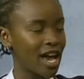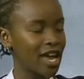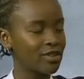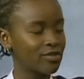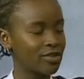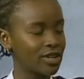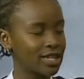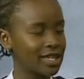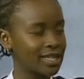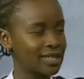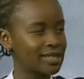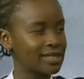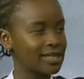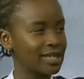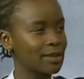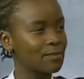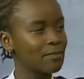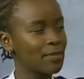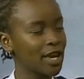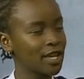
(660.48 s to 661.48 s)

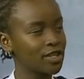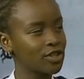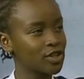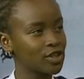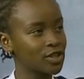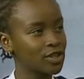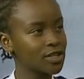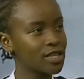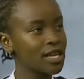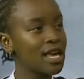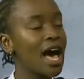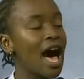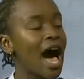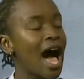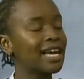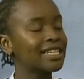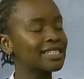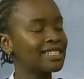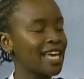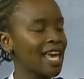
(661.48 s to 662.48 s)
unrealistic pictures,
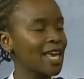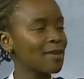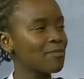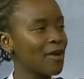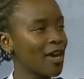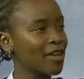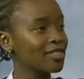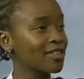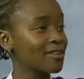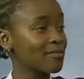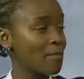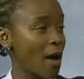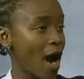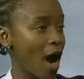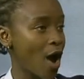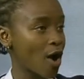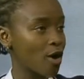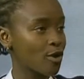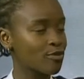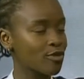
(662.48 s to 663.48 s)
I take back the
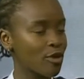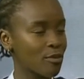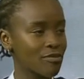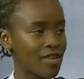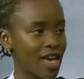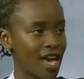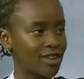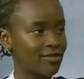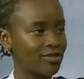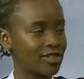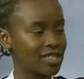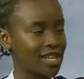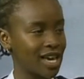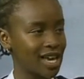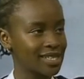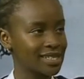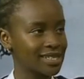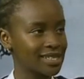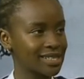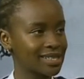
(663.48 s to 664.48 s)
power from the
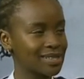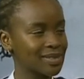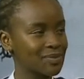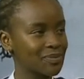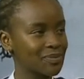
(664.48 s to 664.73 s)
advertisers.